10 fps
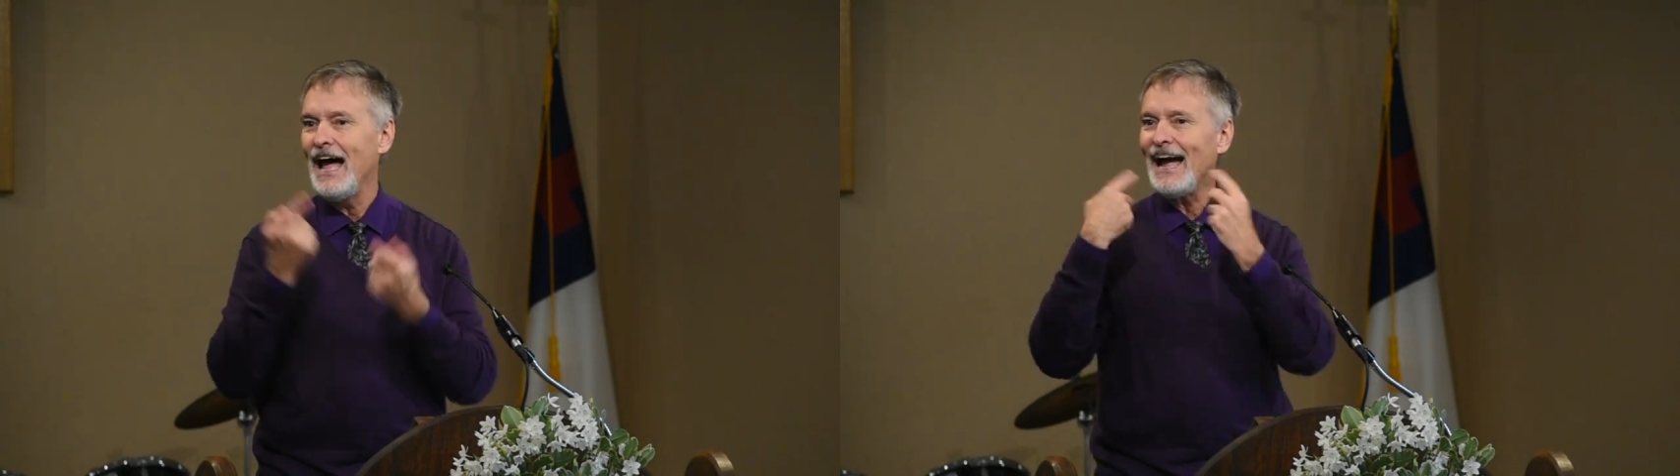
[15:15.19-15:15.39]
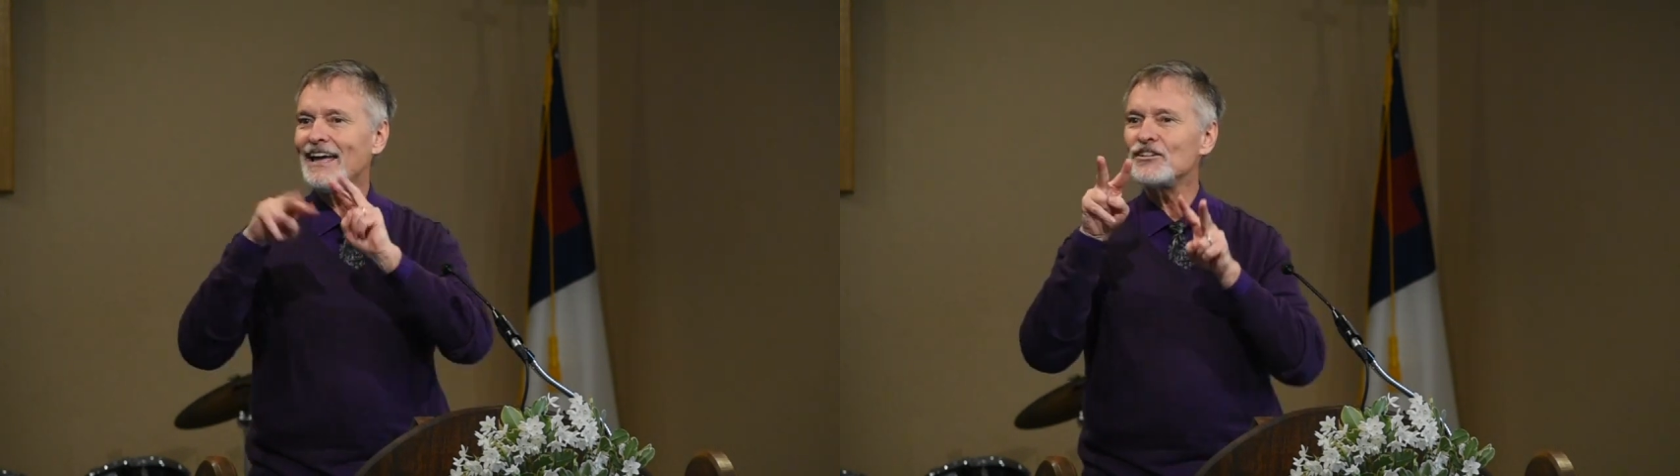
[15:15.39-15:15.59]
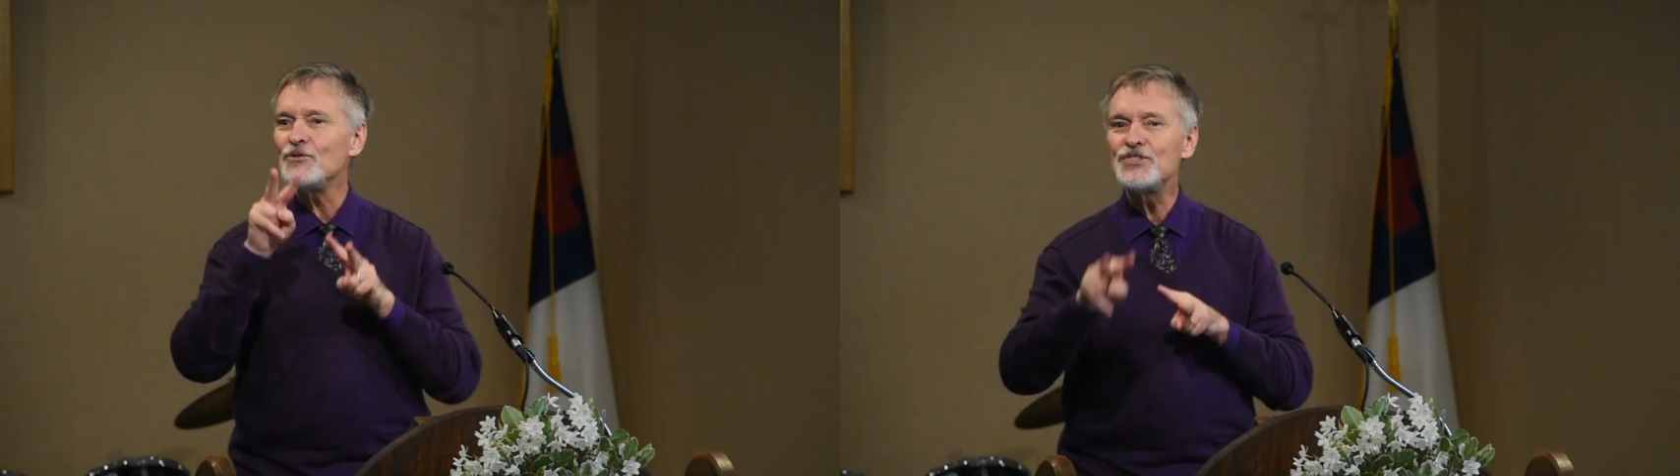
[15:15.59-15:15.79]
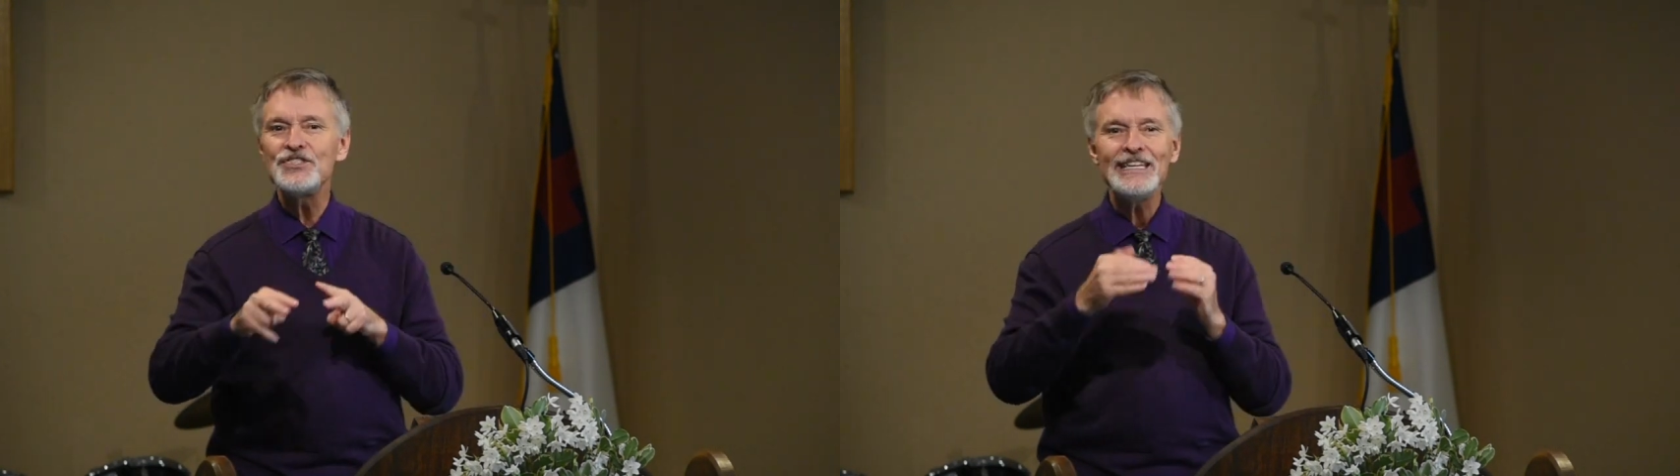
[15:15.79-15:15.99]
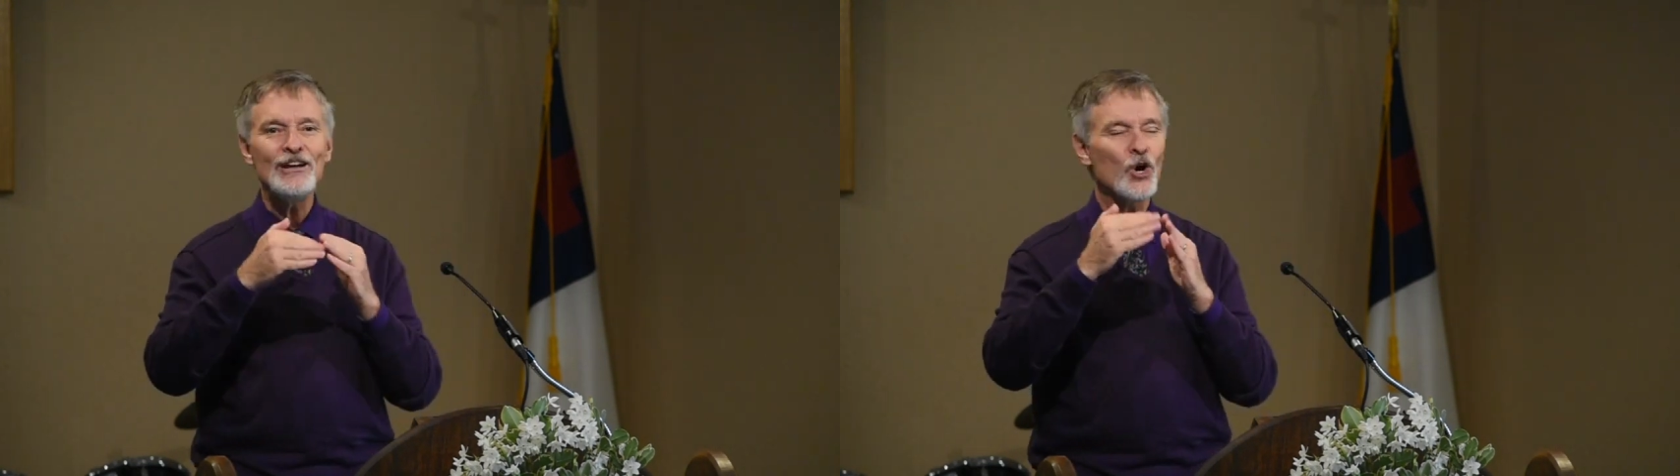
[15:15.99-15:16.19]
I got to go
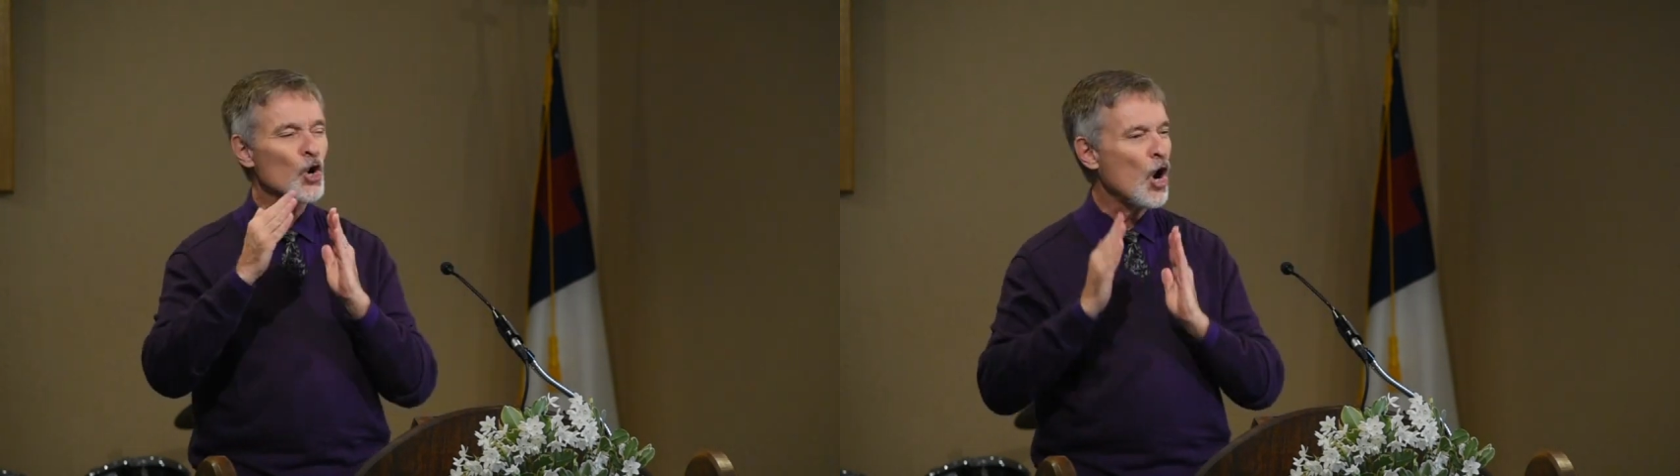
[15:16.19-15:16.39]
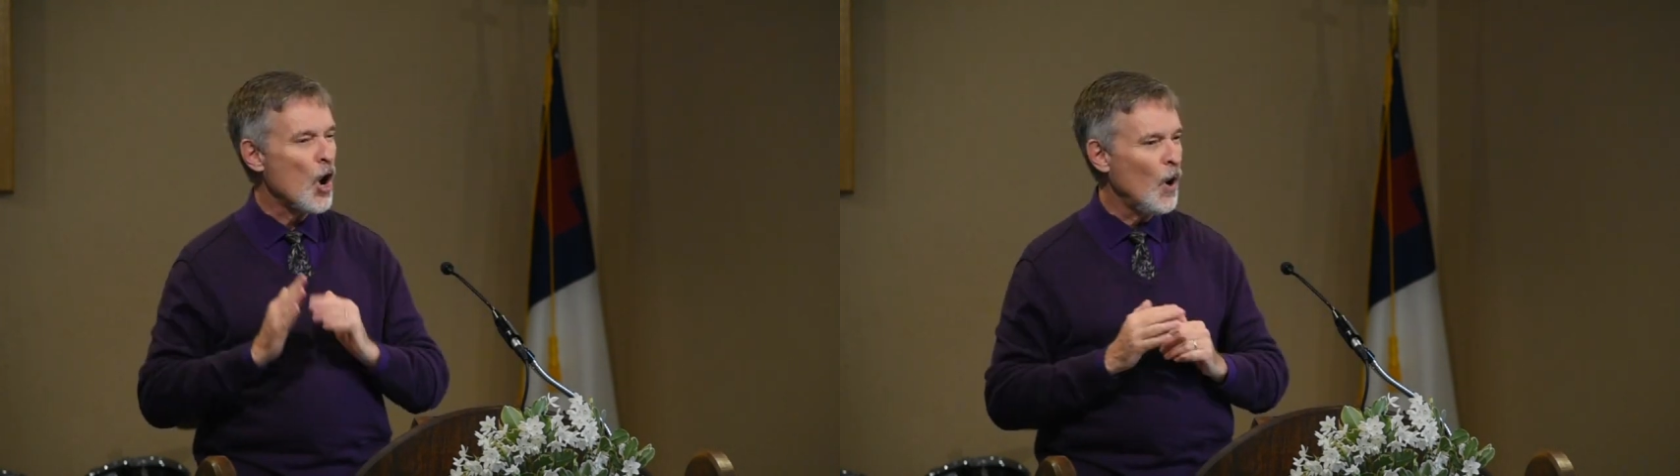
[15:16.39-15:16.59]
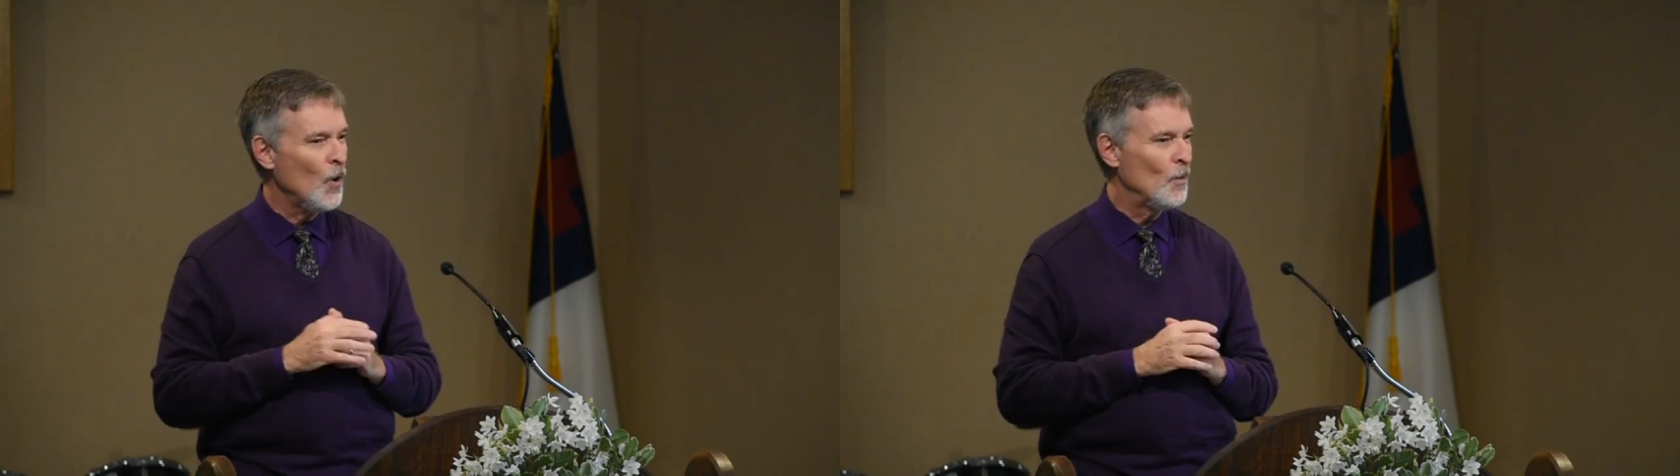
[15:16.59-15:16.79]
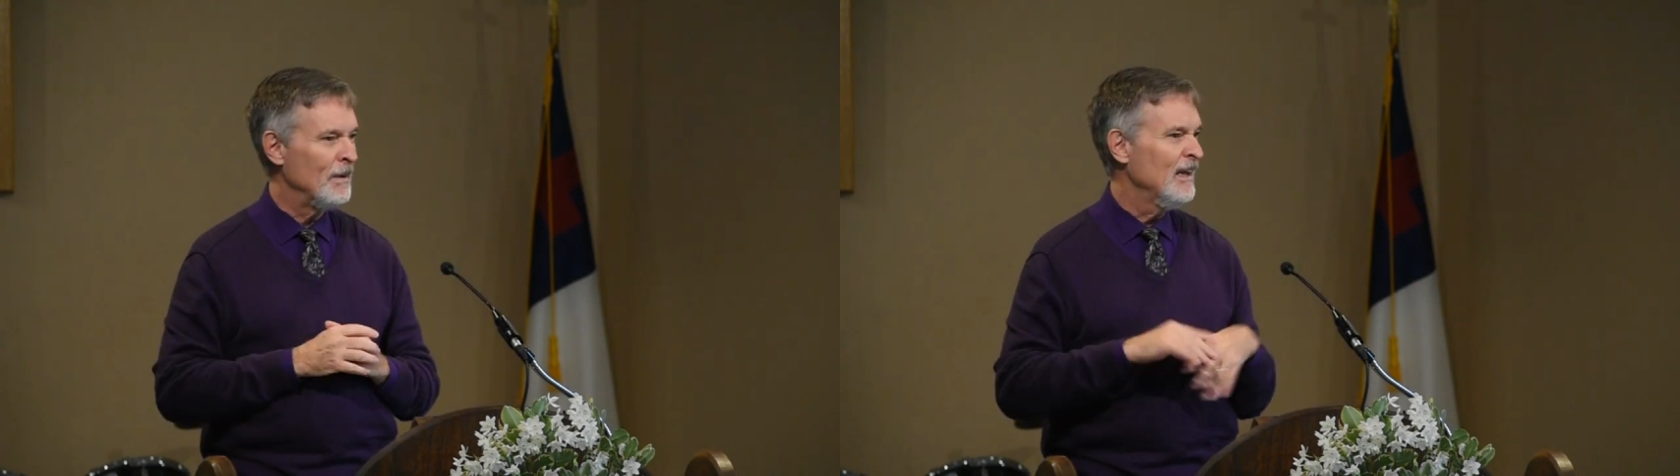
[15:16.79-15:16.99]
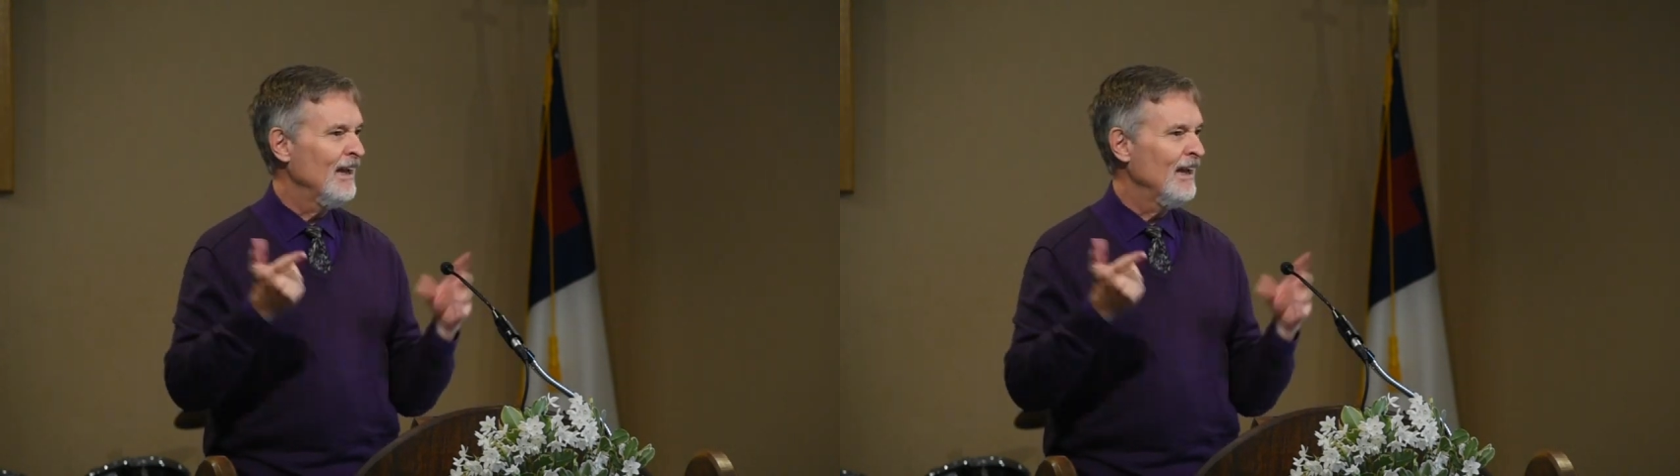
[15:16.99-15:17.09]
see her home.